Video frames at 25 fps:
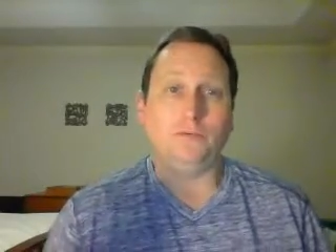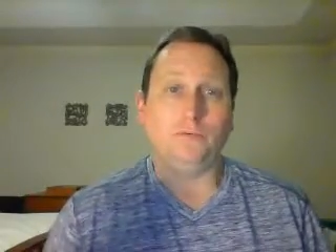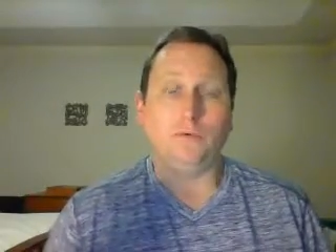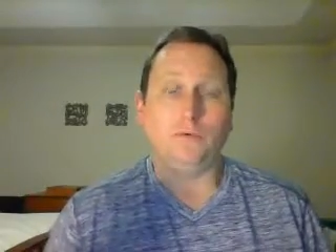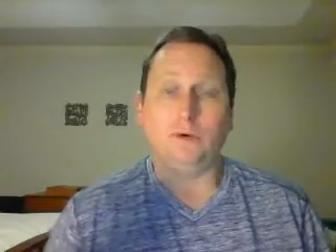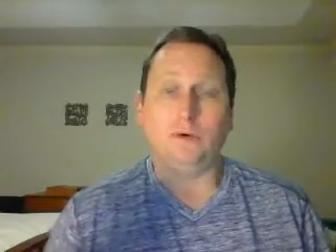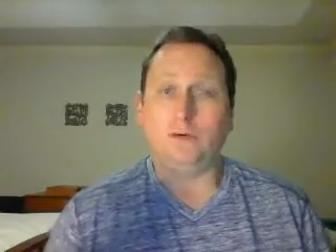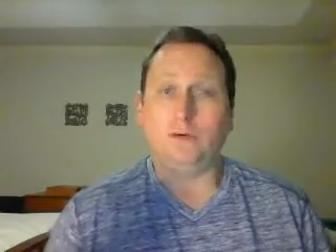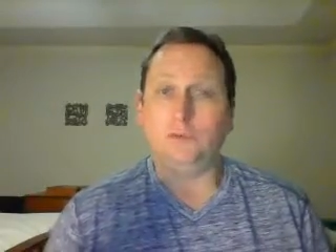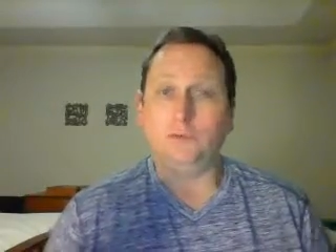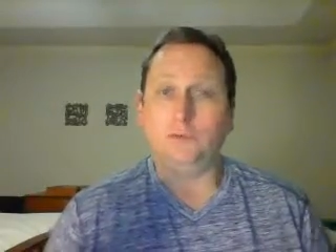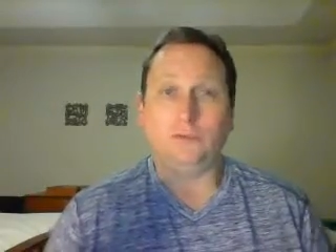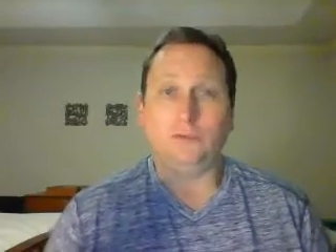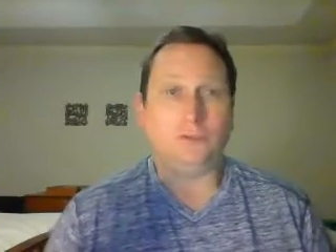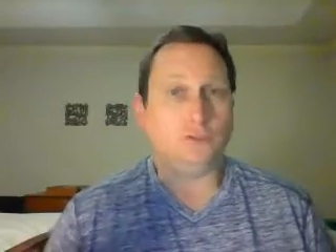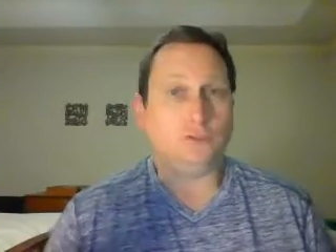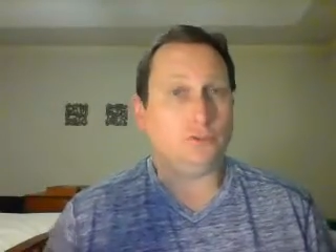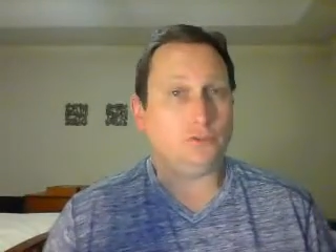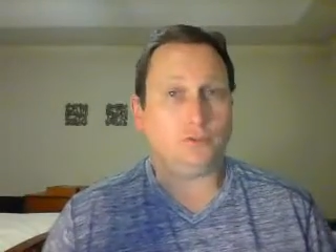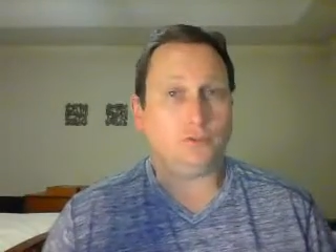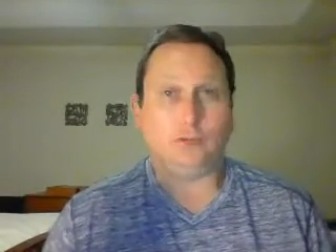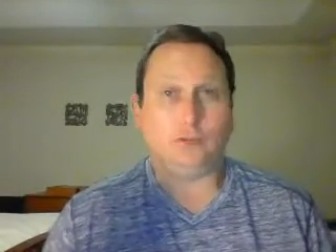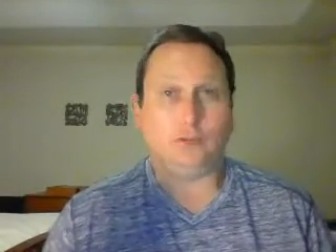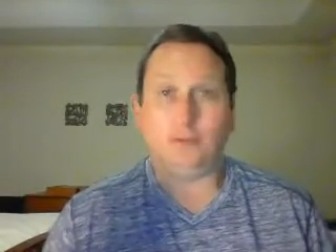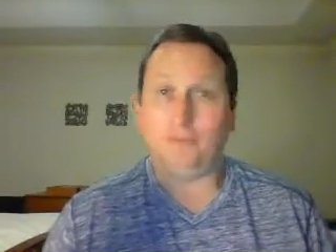while you're
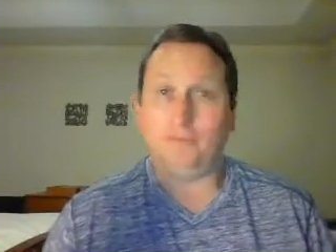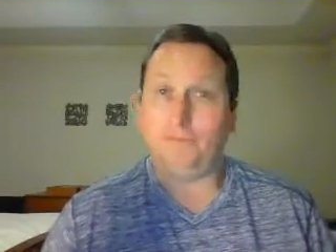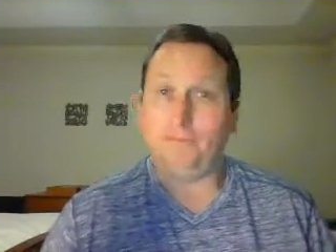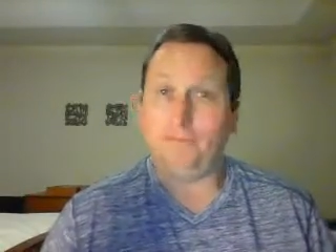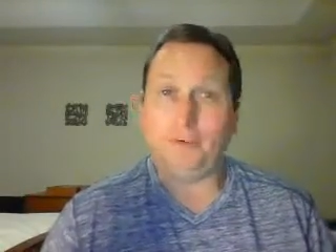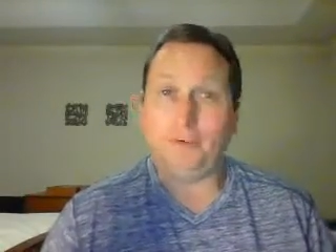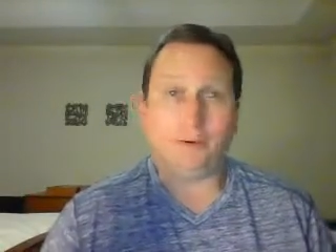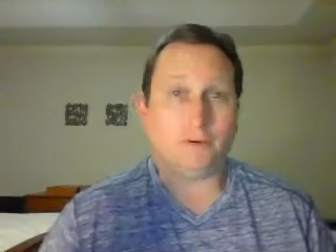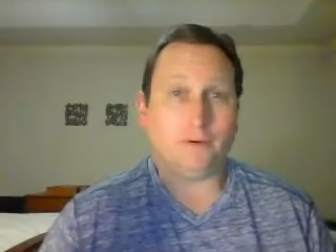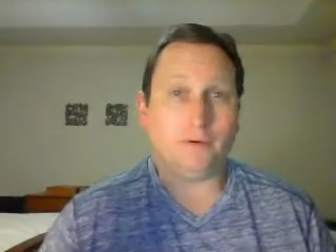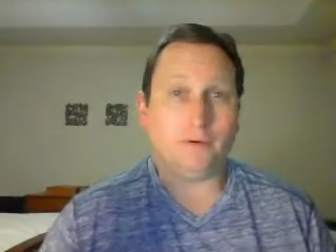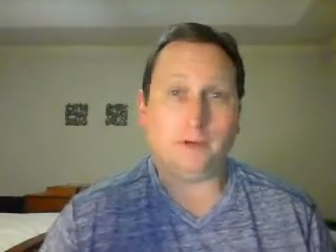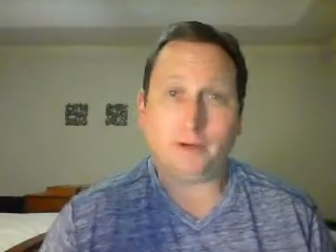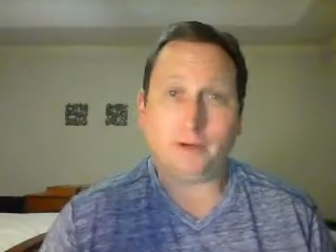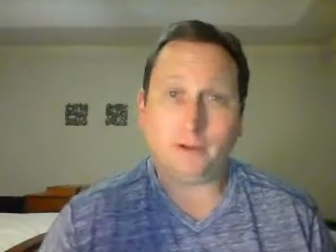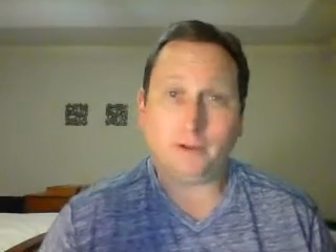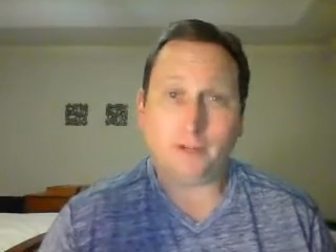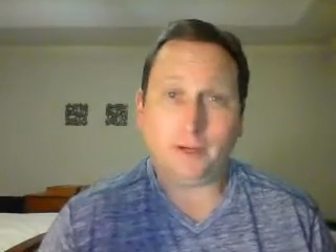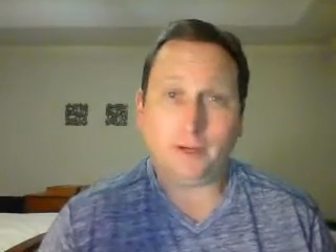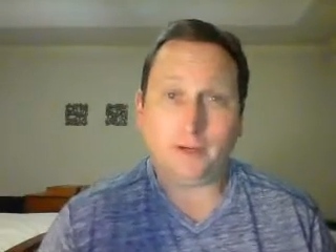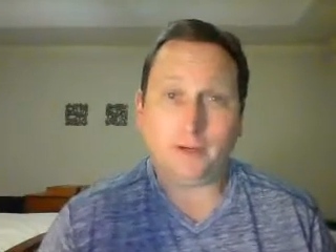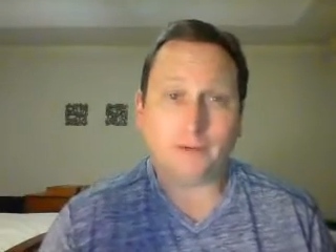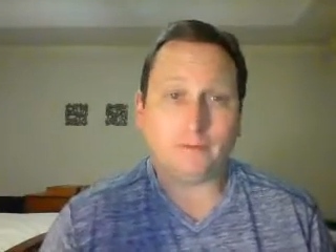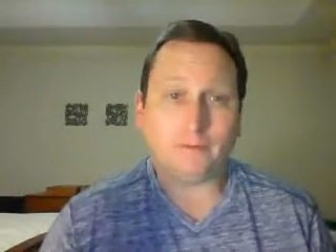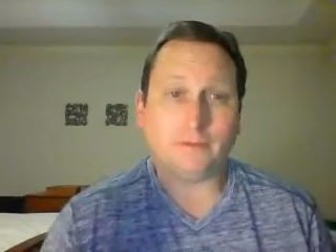just trying to figure it
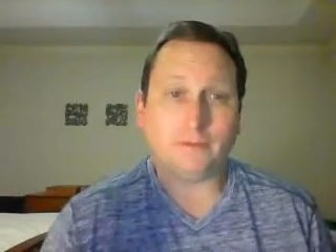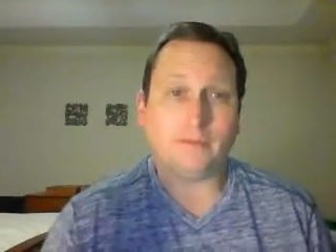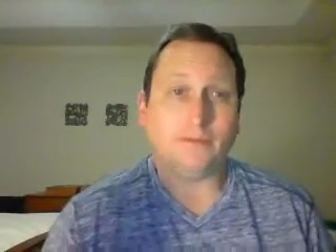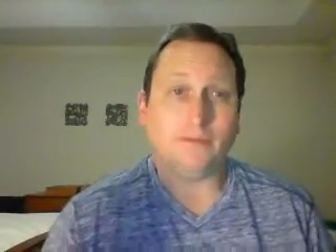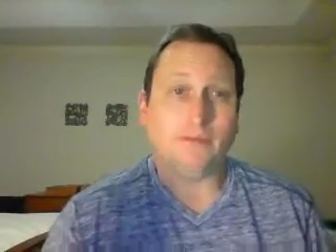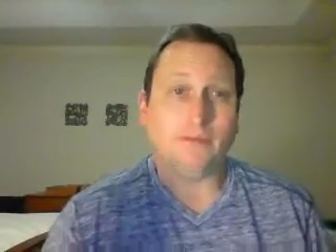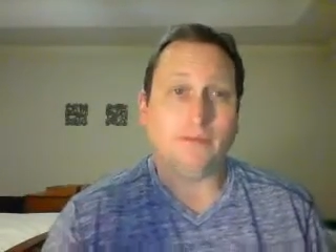all out?